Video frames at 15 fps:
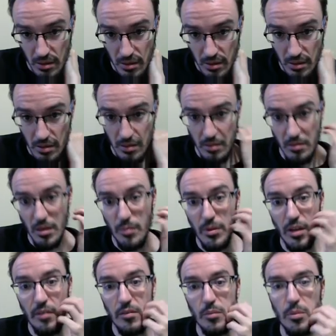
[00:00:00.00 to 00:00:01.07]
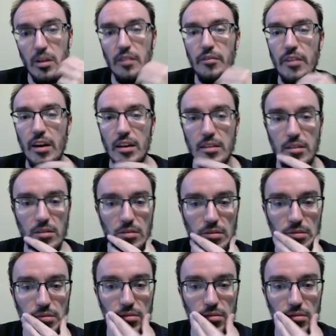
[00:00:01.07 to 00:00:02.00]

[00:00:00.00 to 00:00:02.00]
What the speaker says: I'm going to have to play faster.